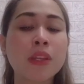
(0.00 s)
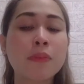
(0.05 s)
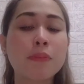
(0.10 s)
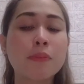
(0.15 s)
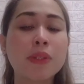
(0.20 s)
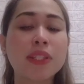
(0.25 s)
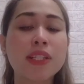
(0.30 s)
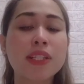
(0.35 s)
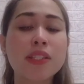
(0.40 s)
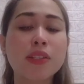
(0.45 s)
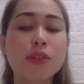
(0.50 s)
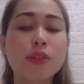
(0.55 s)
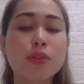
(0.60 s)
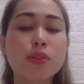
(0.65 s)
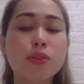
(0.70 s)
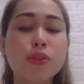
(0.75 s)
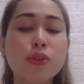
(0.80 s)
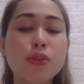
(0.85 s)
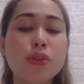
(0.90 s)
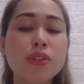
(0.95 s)
but as the
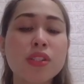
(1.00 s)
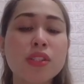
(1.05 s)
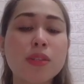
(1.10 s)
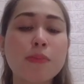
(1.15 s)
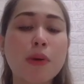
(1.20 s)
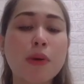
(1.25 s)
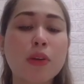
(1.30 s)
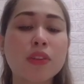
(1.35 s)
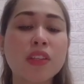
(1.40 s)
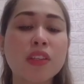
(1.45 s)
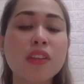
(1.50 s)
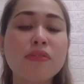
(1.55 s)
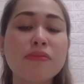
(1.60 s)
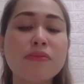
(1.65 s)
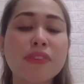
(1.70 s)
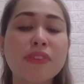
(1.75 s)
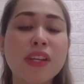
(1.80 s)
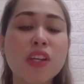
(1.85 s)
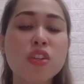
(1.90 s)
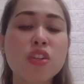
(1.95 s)
concerns about
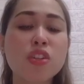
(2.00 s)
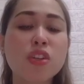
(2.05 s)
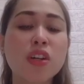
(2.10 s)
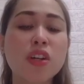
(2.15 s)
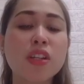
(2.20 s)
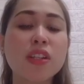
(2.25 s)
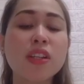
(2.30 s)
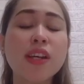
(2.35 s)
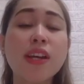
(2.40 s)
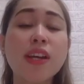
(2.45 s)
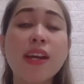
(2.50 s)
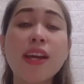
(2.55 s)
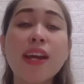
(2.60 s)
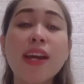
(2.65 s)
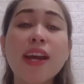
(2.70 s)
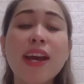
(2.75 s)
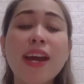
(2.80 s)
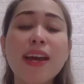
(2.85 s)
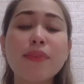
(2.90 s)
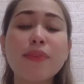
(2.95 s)
inflation
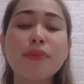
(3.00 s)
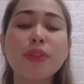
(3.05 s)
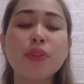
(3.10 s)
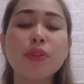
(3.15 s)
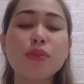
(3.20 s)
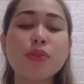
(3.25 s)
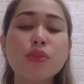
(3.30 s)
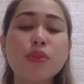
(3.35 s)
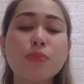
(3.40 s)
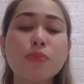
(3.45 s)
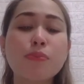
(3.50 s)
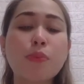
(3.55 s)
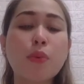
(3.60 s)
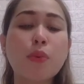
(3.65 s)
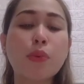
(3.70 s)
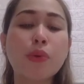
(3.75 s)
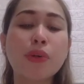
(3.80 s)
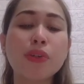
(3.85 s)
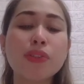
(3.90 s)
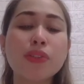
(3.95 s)
and reduced
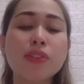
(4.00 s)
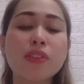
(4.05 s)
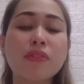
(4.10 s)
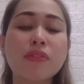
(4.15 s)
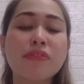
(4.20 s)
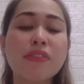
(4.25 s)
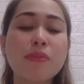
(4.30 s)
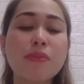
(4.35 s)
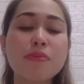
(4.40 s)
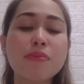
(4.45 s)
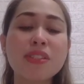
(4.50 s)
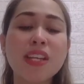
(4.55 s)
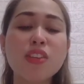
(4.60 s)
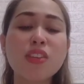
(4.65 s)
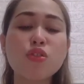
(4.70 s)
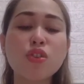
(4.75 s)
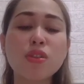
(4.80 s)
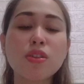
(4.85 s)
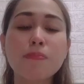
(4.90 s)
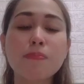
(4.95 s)
support from
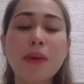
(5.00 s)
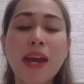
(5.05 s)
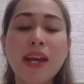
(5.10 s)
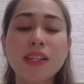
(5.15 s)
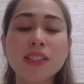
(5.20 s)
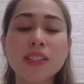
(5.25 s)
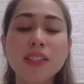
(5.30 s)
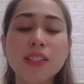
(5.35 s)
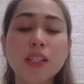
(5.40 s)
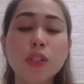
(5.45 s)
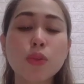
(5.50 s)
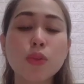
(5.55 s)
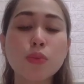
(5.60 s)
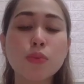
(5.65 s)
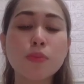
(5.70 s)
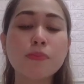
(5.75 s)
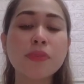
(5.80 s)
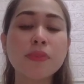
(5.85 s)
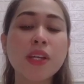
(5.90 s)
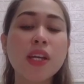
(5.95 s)
central banks
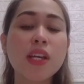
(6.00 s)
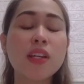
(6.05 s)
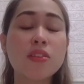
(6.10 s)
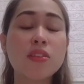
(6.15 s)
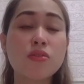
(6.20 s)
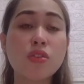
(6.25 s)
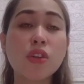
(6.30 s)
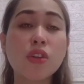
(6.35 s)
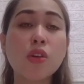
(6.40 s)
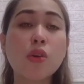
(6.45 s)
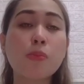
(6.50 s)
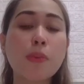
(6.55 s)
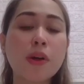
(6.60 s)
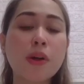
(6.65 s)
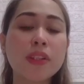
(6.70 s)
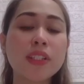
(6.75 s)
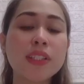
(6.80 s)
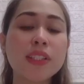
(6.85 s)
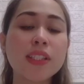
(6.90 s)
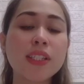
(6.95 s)
loom,
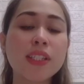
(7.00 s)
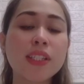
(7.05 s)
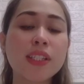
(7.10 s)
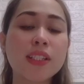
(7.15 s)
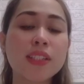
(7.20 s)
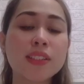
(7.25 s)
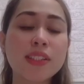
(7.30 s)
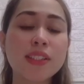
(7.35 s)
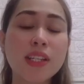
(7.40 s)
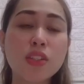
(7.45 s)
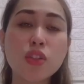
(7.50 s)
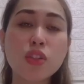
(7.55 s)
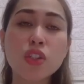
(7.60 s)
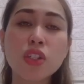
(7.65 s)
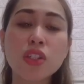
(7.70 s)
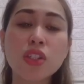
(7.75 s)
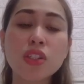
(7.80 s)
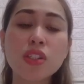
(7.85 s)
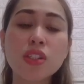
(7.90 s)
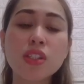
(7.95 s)
geopolitical
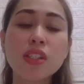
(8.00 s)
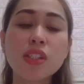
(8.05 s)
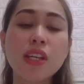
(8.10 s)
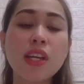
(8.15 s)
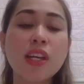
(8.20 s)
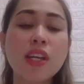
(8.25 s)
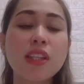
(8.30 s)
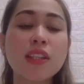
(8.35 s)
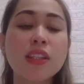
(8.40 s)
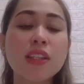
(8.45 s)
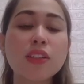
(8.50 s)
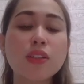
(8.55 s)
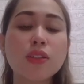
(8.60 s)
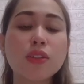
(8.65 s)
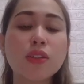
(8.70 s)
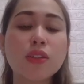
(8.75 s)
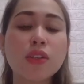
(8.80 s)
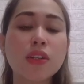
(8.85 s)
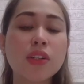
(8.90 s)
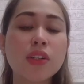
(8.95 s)
tensions that
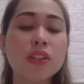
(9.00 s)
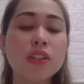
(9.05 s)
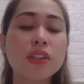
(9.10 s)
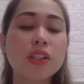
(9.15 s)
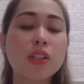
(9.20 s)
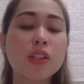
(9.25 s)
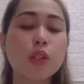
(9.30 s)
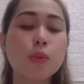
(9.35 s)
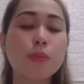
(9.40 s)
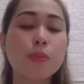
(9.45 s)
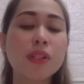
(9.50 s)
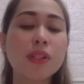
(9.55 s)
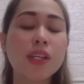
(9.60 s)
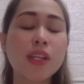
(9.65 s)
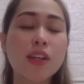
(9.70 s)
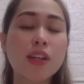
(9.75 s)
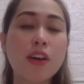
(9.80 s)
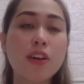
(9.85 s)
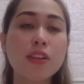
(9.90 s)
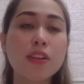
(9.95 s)
could hurt the global
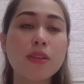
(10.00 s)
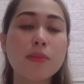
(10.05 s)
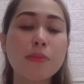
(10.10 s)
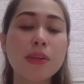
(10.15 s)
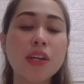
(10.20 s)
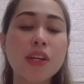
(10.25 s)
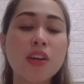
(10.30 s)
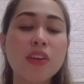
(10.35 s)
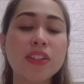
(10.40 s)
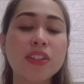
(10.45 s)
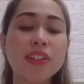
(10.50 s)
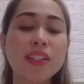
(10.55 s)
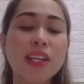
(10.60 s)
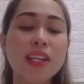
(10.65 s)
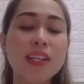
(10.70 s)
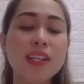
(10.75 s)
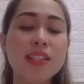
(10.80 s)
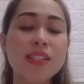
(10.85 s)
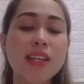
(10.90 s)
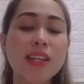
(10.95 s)
economy are
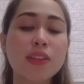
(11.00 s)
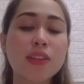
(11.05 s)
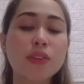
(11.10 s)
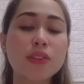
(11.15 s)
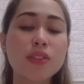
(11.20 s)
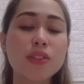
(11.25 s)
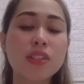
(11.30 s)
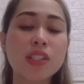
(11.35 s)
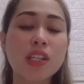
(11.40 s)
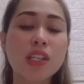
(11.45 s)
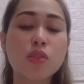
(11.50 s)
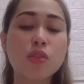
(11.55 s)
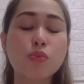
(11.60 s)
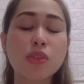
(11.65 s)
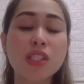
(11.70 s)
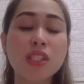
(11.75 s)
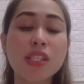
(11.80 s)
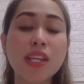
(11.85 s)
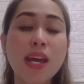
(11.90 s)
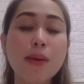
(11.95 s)
taking center stage.
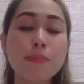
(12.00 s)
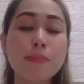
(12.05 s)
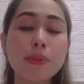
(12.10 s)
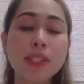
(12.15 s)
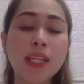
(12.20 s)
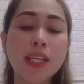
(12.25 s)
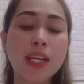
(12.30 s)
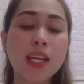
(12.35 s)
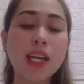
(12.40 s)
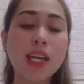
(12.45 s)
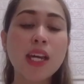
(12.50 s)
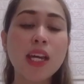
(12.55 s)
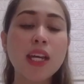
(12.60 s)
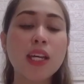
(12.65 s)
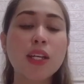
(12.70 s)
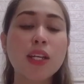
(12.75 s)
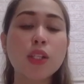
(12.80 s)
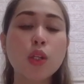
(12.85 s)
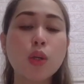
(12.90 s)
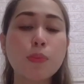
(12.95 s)
What's happening?
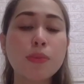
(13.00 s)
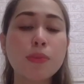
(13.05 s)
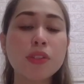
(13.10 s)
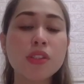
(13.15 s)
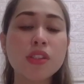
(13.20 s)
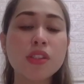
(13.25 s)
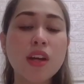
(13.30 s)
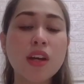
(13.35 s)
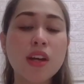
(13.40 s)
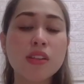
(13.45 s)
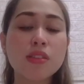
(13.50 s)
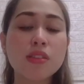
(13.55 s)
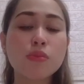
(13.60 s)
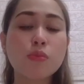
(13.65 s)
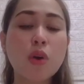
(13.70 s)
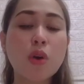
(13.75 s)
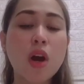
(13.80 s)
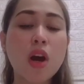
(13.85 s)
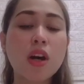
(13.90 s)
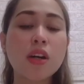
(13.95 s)
Global
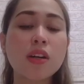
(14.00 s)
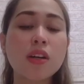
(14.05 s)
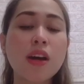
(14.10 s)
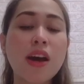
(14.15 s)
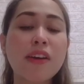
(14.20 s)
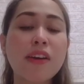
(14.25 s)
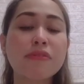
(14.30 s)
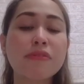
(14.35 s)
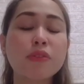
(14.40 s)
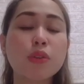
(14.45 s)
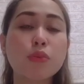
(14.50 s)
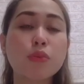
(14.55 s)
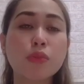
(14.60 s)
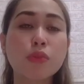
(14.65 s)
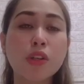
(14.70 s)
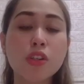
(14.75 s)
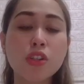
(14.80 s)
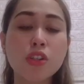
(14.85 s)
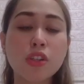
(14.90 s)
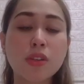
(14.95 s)
stocks swung after
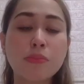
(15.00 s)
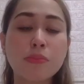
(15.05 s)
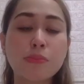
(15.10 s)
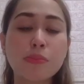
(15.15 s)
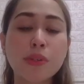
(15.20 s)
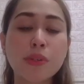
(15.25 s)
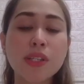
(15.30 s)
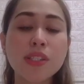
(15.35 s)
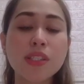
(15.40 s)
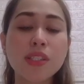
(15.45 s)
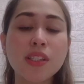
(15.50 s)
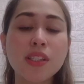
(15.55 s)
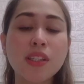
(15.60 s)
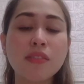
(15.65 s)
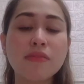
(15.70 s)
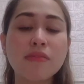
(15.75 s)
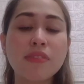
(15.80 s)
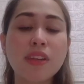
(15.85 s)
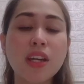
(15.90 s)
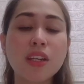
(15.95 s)
Russian
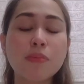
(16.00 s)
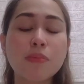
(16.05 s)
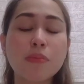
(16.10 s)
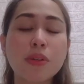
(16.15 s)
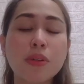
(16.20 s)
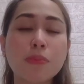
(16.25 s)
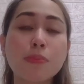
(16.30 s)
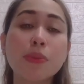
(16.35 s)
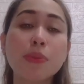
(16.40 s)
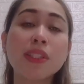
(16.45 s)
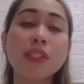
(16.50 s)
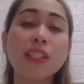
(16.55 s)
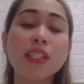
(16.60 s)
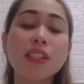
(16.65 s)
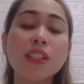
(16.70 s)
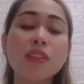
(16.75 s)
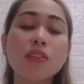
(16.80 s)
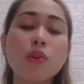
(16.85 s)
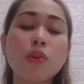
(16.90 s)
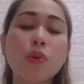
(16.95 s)
President Vladimir
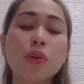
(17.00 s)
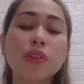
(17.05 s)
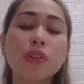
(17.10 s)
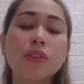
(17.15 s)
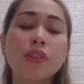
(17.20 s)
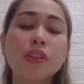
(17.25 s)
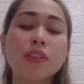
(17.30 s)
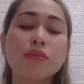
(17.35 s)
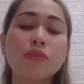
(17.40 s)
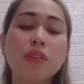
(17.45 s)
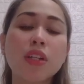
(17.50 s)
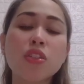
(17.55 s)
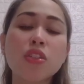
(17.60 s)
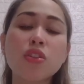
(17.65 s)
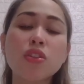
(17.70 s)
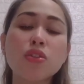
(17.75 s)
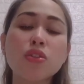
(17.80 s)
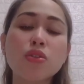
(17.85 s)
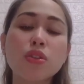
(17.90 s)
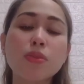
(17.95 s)
Putin ordered
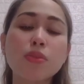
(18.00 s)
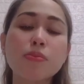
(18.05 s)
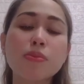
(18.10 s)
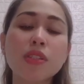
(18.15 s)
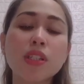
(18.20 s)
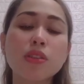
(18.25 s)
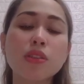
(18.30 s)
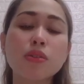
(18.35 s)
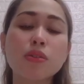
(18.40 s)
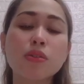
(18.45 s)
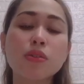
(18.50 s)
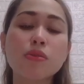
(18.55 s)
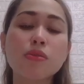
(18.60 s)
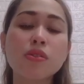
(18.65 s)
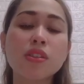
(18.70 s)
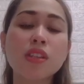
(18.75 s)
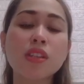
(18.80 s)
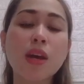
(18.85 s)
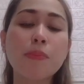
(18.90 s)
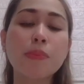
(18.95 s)
Russian troops into two
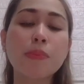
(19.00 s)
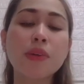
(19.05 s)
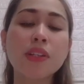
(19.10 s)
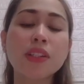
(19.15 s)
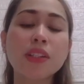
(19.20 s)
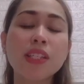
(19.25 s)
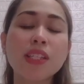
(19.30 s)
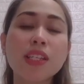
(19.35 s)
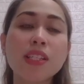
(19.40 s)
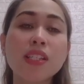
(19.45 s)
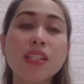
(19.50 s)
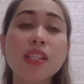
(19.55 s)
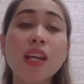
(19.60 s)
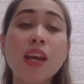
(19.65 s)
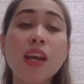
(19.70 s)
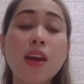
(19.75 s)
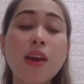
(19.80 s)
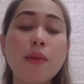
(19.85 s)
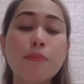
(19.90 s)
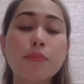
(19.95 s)
separatist
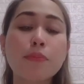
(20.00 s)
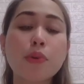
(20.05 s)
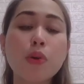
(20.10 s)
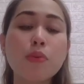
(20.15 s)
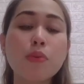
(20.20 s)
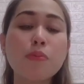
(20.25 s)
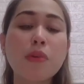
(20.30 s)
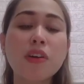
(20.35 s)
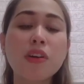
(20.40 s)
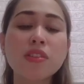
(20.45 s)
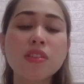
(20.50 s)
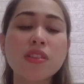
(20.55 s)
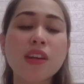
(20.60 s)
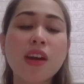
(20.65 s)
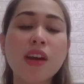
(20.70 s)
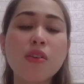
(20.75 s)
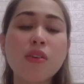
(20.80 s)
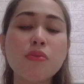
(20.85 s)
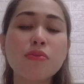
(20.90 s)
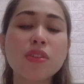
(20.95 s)

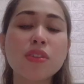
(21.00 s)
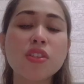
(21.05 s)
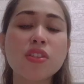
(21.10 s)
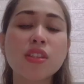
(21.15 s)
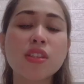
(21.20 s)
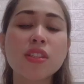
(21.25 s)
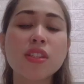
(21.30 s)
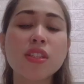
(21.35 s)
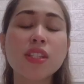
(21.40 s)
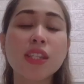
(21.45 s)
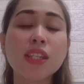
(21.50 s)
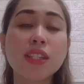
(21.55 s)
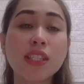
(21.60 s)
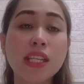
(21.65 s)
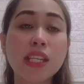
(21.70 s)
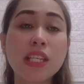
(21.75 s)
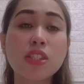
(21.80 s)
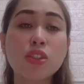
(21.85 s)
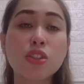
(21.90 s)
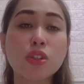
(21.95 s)
pro-Moscow regions in
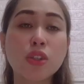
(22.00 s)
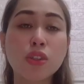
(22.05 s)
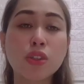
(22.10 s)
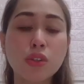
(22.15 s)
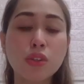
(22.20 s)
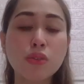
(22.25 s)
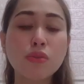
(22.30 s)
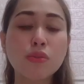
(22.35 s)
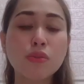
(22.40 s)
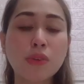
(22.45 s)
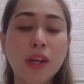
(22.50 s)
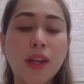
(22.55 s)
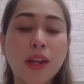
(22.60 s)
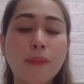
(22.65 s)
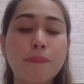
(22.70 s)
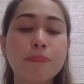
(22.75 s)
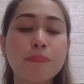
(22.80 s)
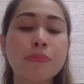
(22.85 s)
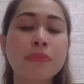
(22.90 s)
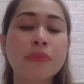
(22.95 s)
eastern
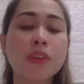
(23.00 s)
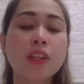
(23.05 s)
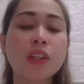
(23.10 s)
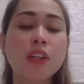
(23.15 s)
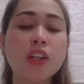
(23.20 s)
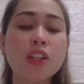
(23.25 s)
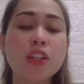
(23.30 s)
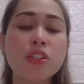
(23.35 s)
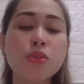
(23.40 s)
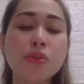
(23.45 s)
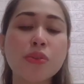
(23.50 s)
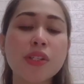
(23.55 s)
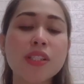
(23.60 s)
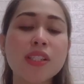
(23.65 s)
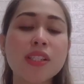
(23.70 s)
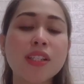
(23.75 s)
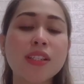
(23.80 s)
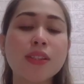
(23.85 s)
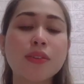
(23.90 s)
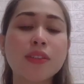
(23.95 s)
Ukraine.
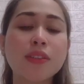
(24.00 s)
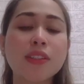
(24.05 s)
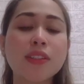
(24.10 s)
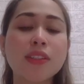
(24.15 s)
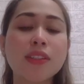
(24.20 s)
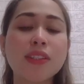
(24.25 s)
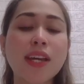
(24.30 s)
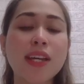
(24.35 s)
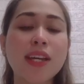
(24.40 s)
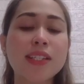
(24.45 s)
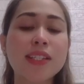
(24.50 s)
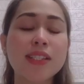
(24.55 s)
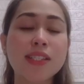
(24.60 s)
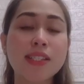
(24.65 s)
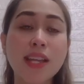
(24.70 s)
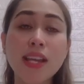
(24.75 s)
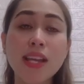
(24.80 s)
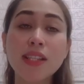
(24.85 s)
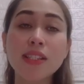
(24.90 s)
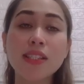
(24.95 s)
Countries including the United
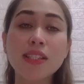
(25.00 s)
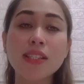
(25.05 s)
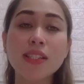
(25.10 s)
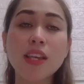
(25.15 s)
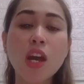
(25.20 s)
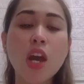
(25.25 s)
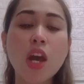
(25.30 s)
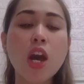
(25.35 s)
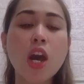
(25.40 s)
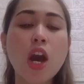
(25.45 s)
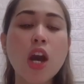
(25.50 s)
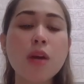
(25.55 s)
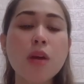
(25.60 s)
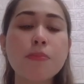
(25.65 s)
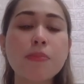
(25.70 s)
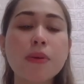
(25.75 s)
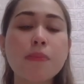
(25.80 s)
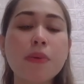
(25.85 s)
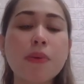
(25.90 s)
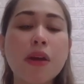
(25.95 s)
States are
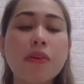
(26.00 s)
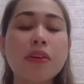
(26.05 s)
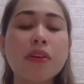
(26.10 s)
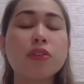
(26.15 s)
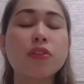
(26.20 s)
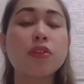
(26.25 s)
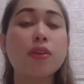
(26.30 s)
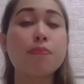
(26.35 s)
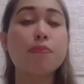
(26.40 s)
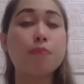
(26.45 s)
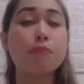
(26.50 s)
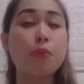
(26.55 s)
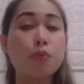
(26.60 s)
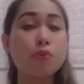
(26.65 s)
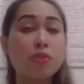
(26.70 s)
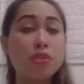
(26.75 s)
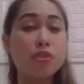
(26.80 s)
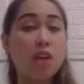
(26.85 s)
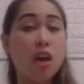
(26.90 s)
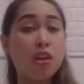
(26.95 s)
preparing to
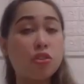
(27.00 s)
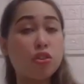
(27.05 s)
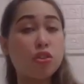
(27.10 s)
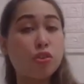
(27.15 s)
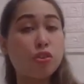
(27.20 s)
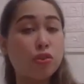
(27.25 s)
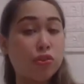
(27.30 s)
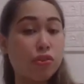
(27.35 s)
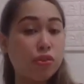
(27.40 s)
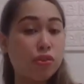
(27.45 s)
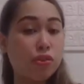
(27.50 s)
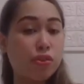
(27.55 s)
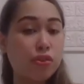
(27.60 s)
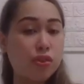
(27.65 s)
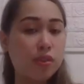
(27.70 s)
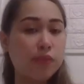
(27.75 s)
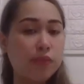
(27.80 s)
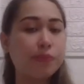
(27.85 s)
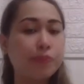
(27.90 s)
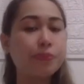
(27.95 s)
impose sanctions.